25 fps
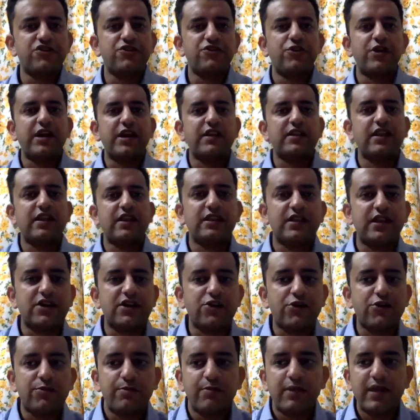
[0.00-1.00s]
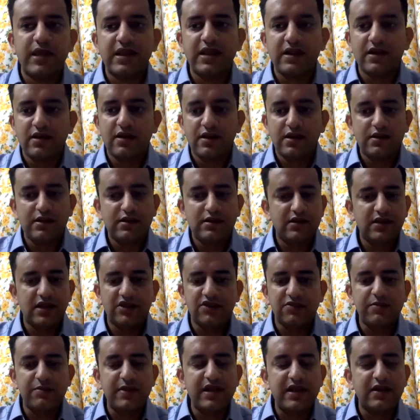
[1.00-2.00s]
or anything
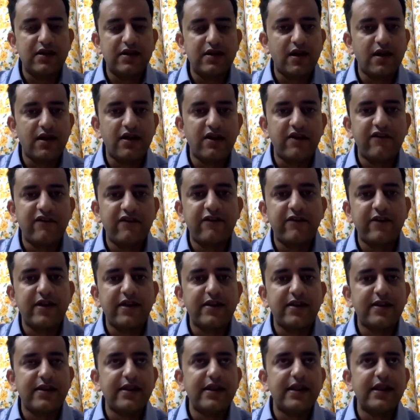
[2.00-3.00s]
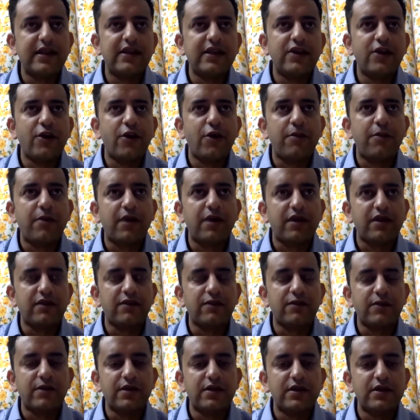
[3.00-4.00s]
that's being done differently in your part of the
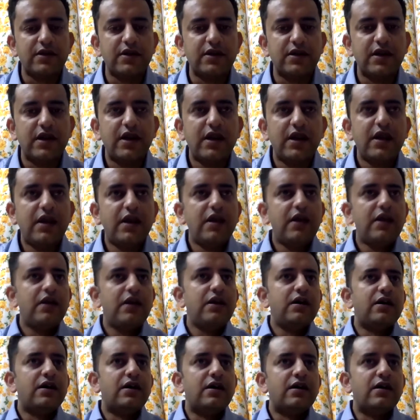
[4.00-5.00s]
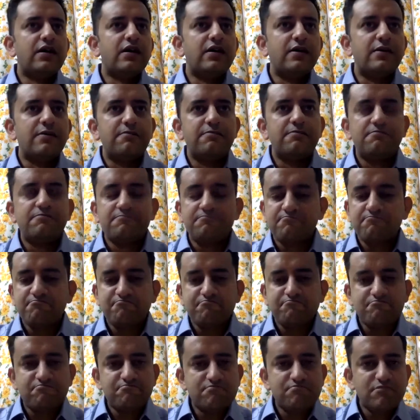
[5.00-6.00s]
world
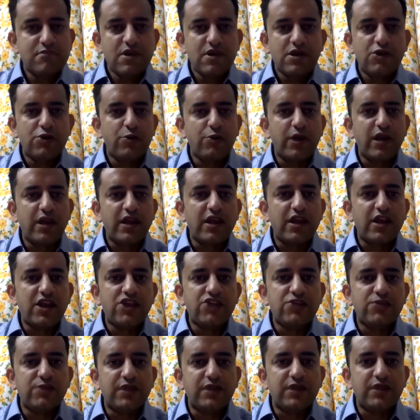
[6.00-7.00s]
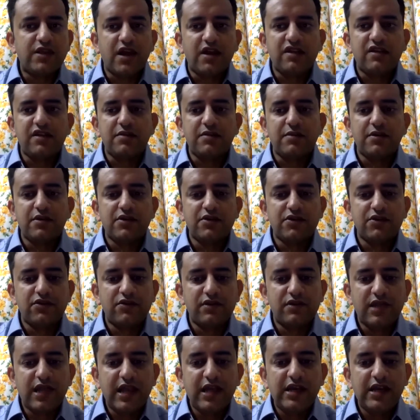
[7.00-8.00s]
to engage with
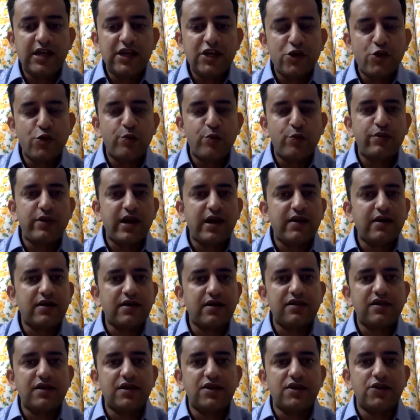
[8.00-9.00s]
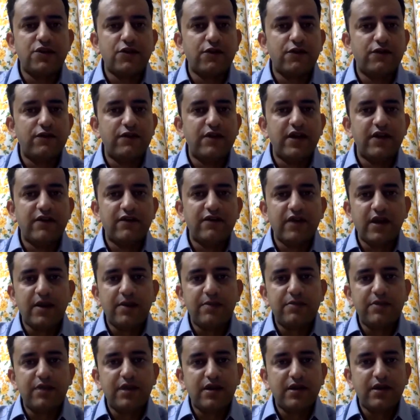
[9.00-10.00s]
customers? Any new practice that you've
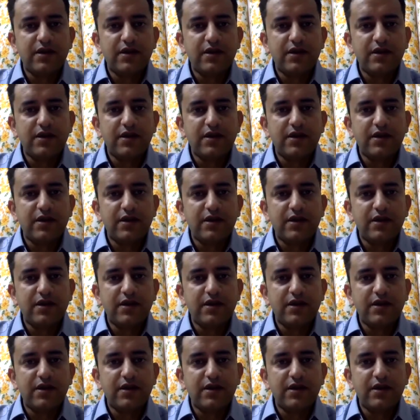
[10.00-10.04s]
developed?